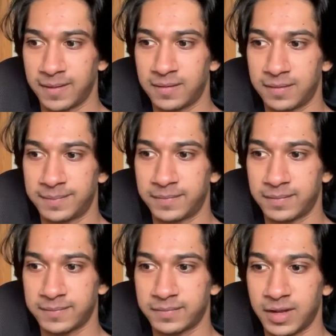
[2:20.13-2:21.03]

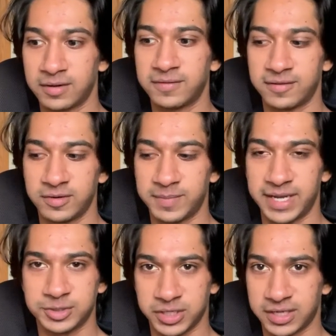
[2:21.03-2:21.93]
out of every
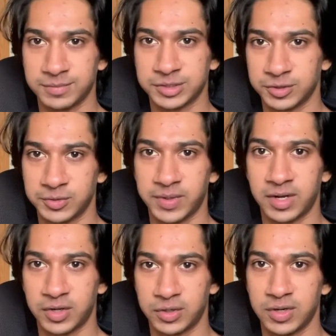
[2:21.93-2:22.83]
paycheck, I'm still doing
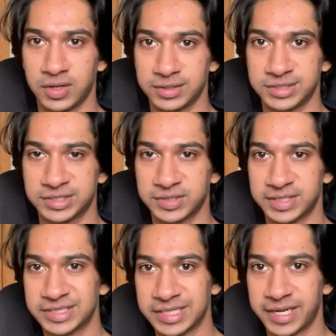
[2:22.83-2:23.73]
$100. So
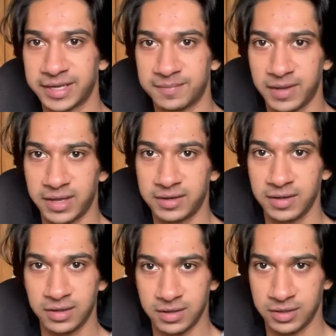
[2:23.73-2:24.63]
let's say I get paid
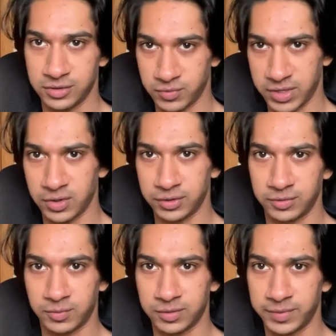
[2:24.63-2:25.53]
$300
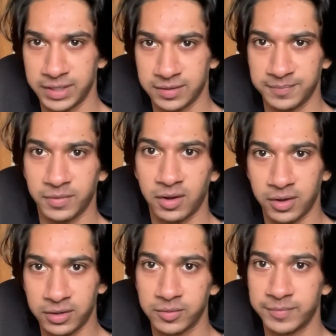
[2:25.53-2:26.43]
in 1 week.
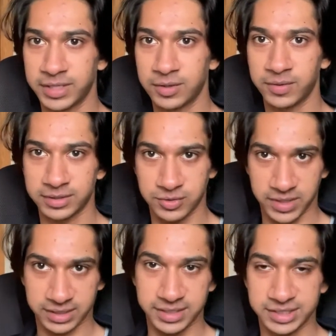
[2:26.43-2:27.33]
100 would be going
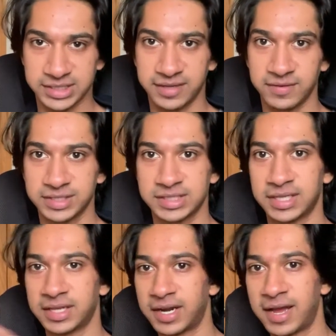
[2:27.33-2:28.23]
directly to savings,
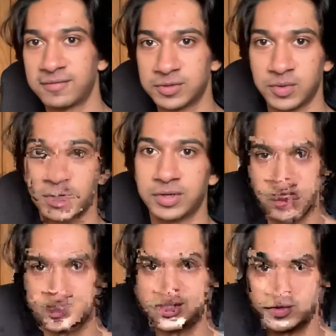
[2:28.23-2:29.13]
and then I'd have
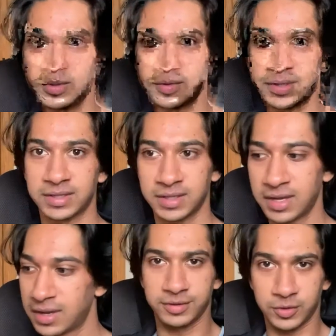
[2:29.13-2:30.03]
$200 to work with.
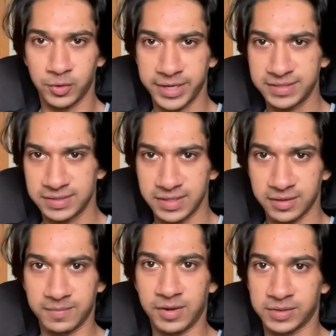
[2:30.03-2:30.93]
And the great
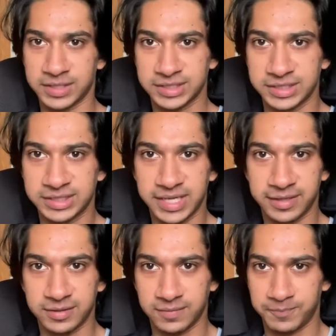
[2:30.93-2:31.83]
thing about this is
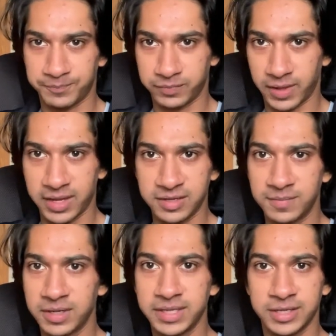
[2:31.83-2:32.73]
that
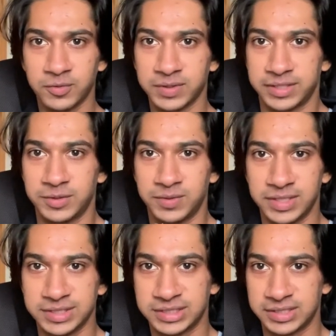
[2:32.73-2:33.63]
anybody can really do
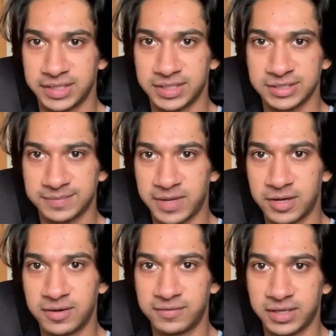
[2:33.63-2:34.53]
this. It doesn't
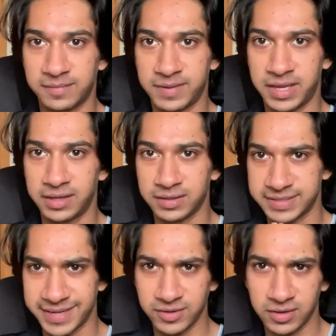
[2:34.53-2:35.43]
matter if you get paid
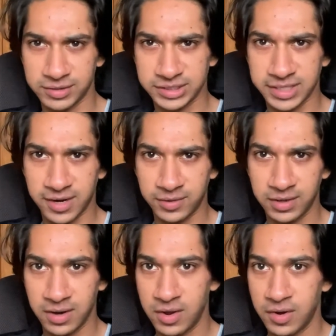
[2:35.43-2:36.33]
$10 an
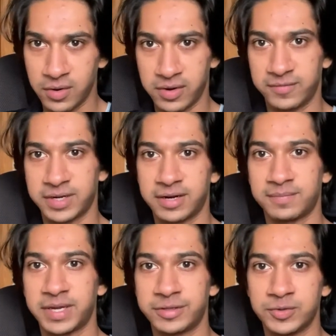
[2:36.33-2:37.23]
hour or if you're
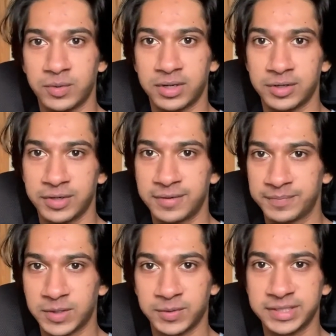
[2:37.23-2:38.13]
getting paid
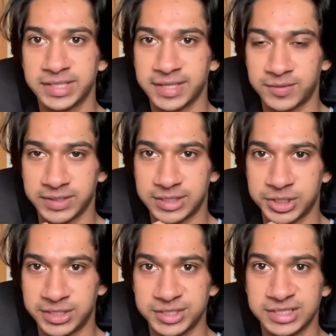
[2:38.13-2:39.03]
$200. The only thing that really
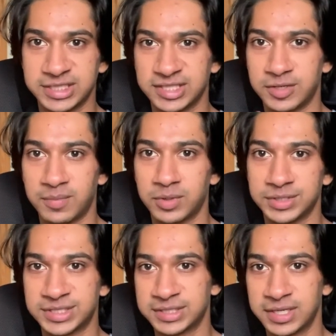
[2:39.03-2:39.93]
changes is the
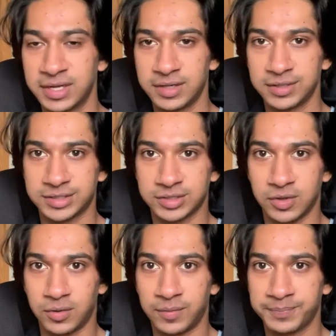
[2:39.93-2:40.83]
numbers.
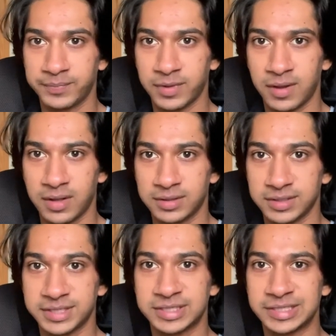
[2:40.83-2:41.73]
So
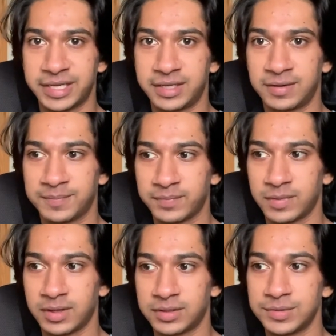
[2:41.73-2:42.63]
let's say
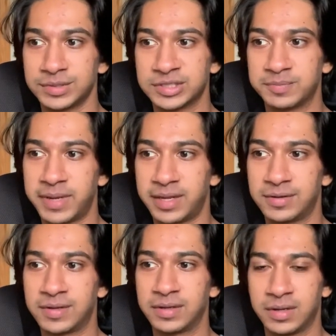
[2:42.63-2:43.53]
you
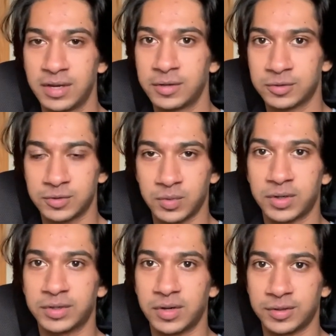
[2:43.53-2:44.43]
spend
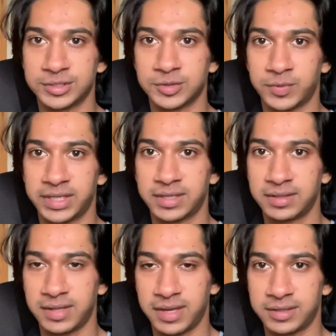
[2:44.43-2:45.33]
$200 a week
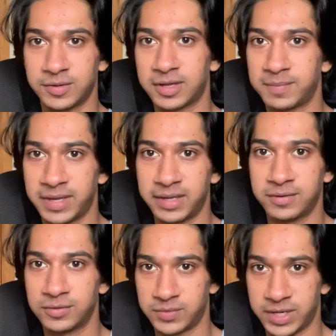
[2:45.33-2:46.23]
and you get paid
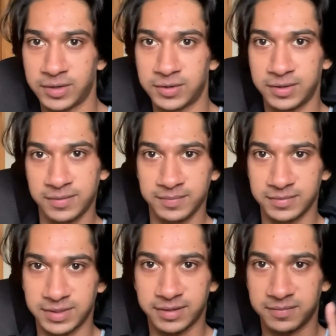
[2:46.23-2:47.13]

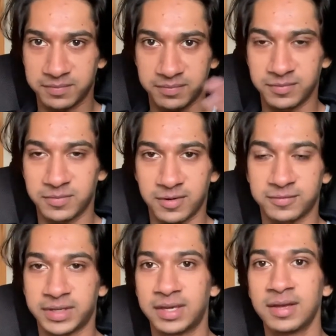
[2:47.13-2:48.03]
$300, like
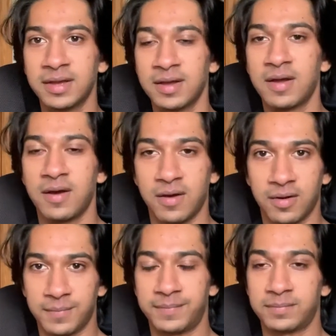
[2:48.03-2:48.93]
roughly.
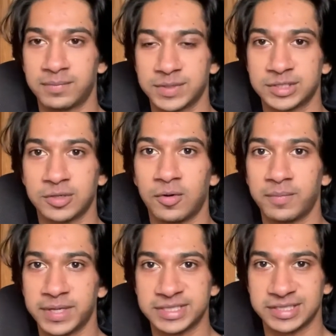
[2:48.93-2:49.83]
So
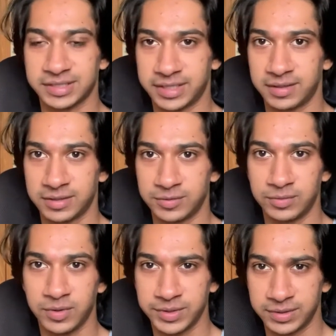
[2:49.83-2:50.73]
basically,
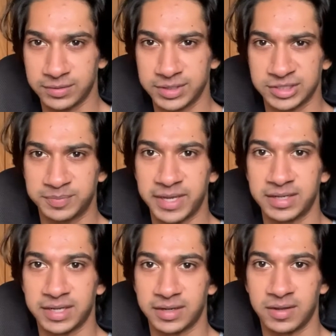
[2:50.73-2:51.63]
you're
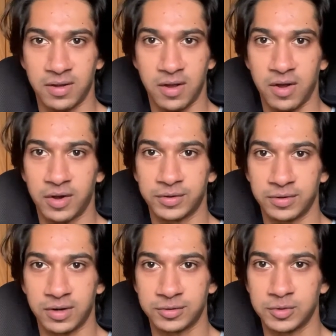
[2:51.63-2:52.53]
spending
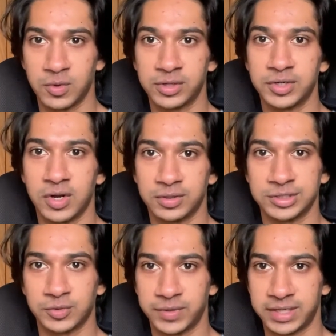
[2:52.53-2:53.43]

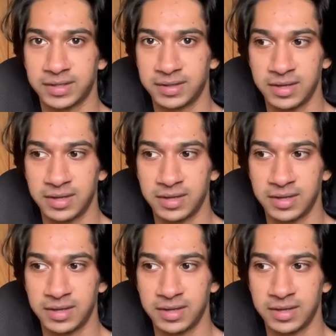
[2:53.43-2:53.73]
$200 a week,